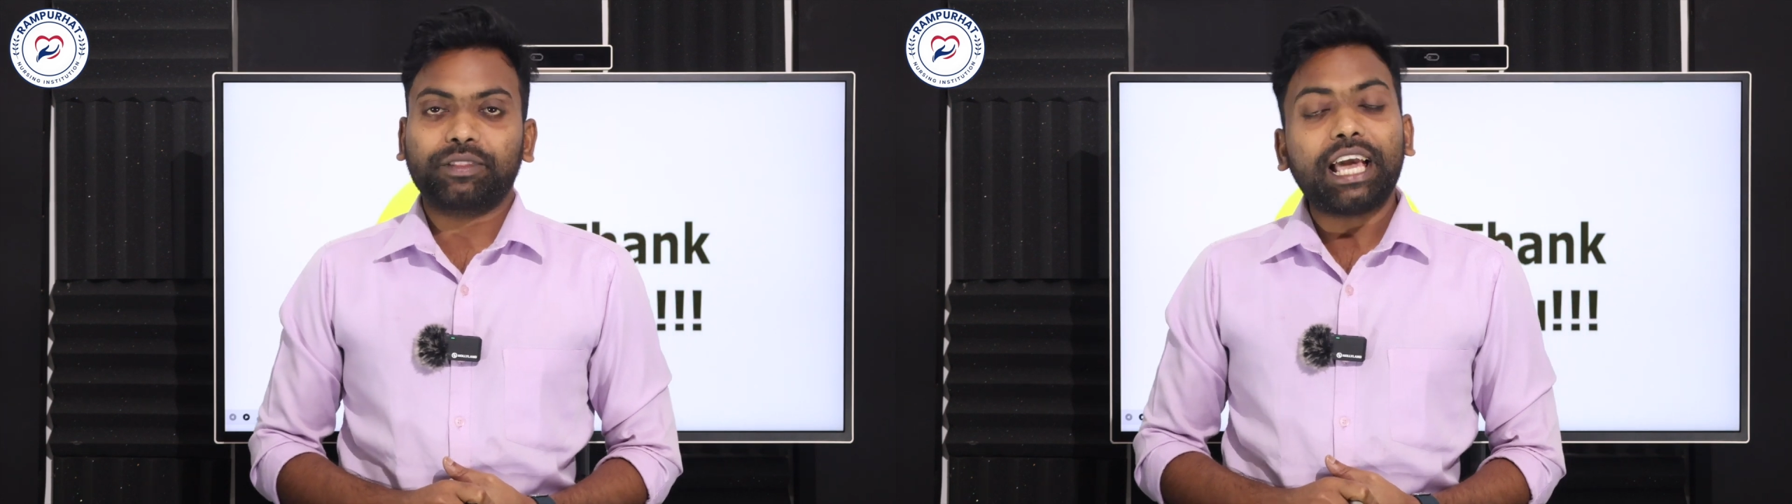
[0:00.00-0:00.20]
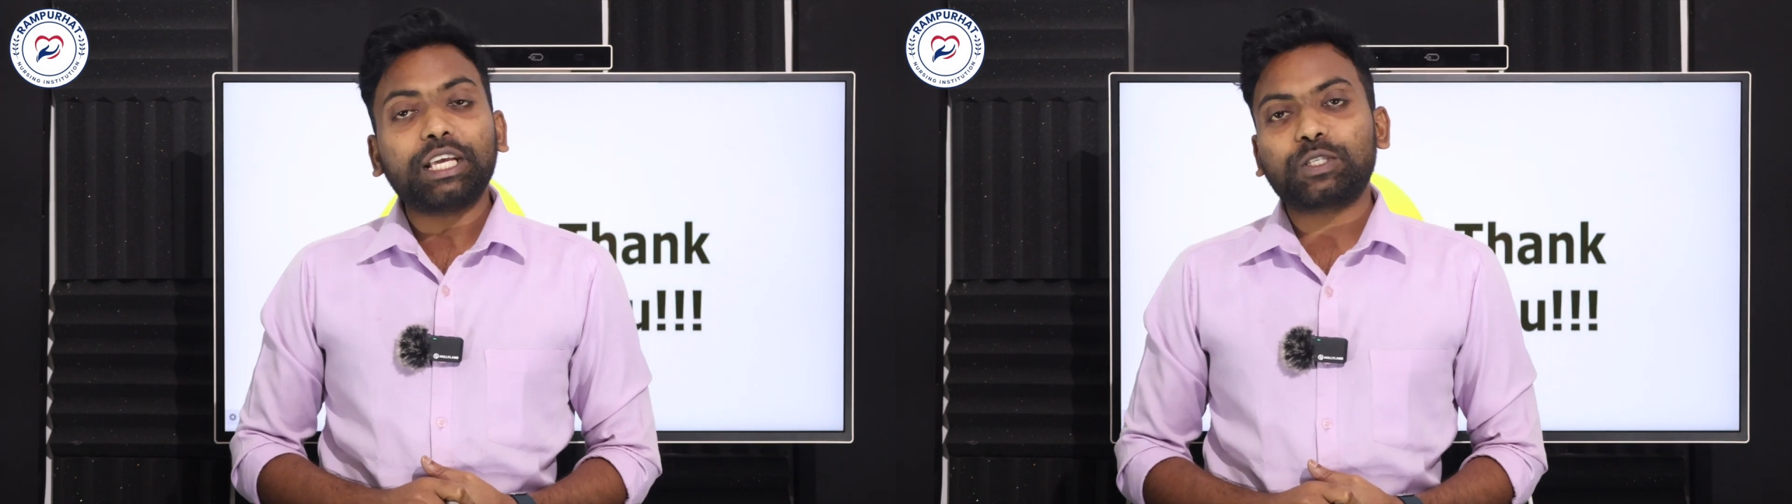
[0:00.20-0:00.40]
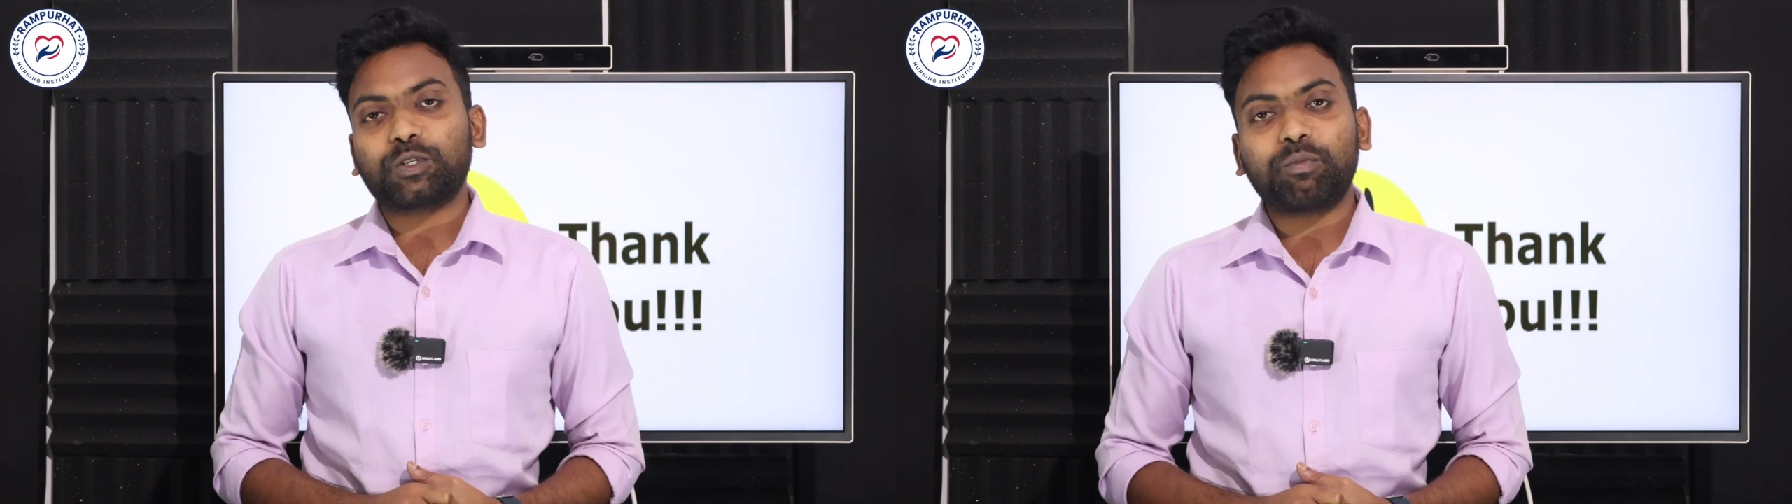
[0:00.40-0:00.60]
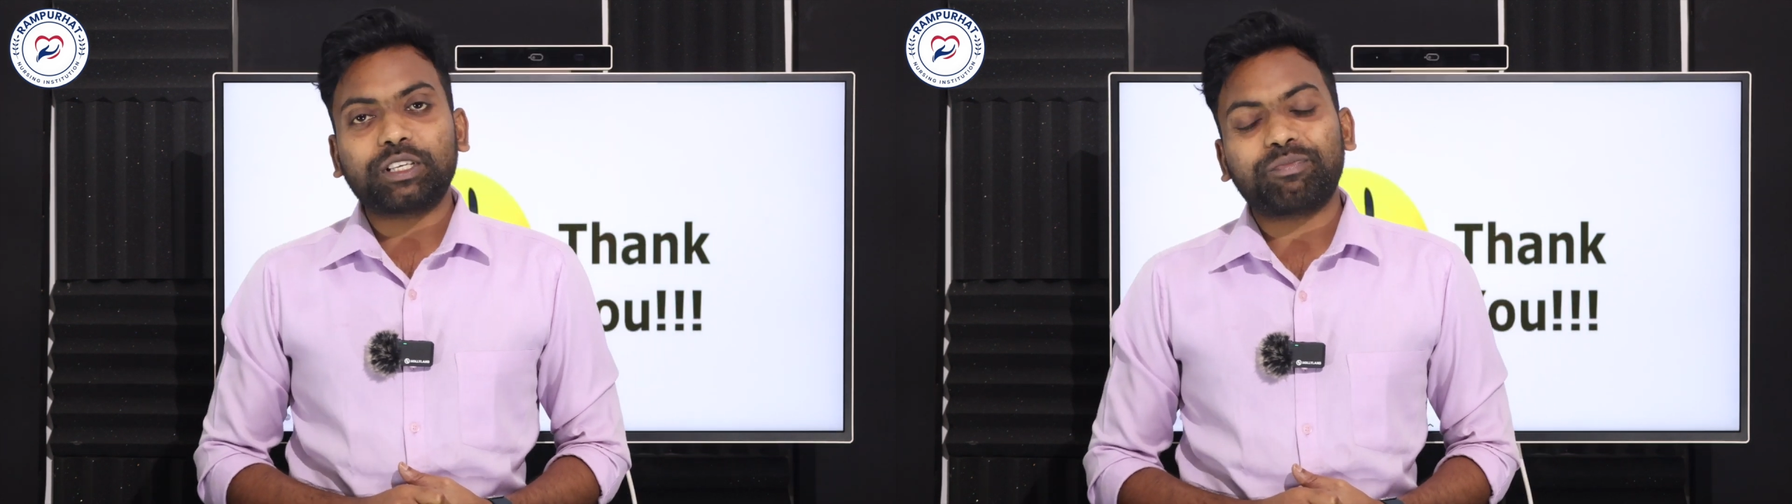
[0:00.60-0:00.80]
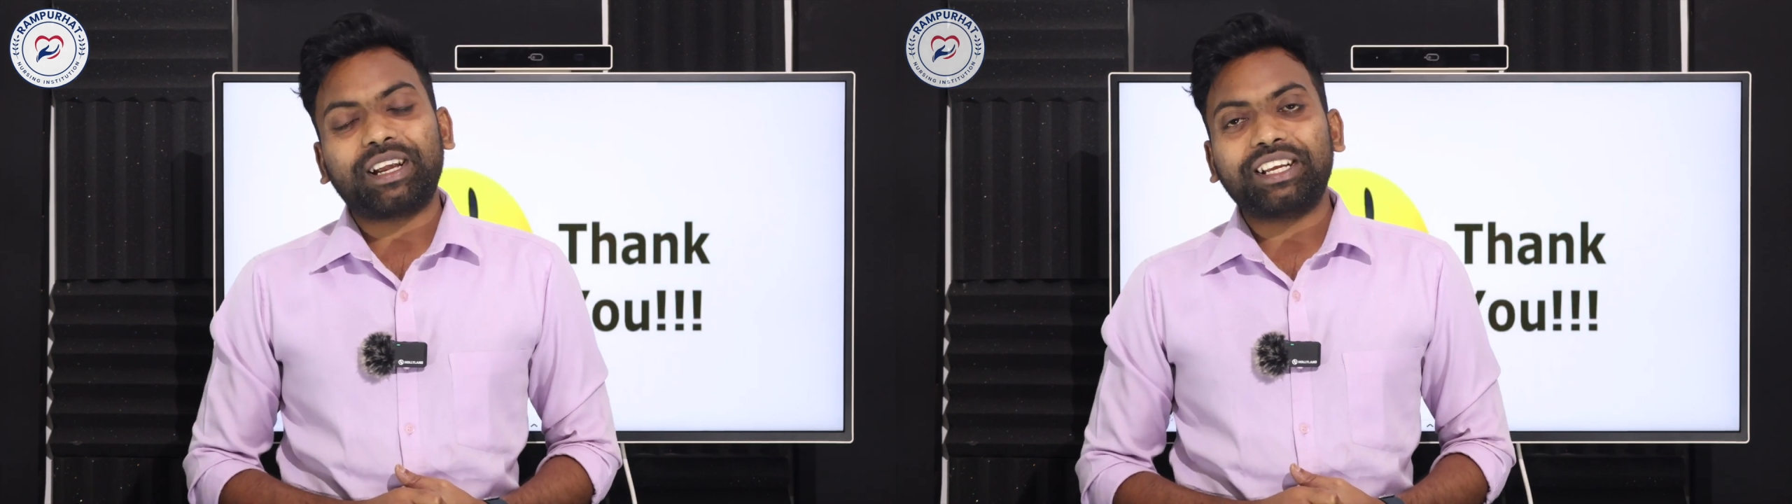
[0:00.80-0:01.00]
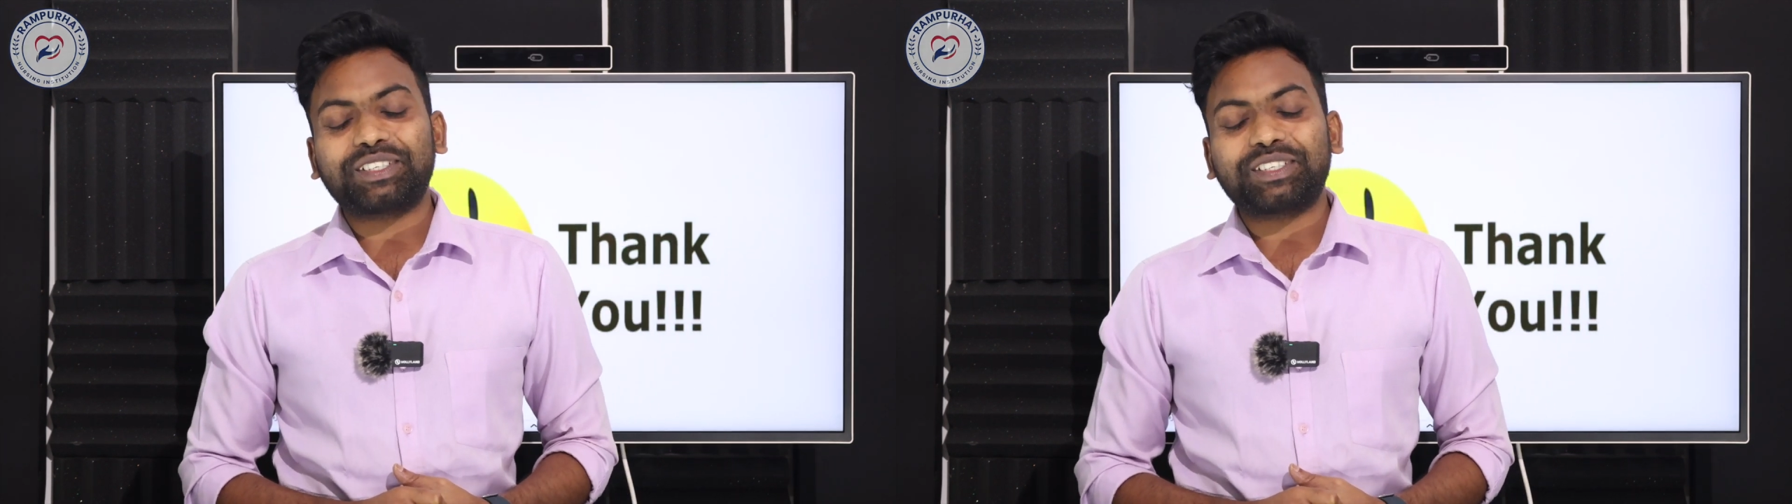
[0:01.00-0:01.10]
Thank you so much, my dear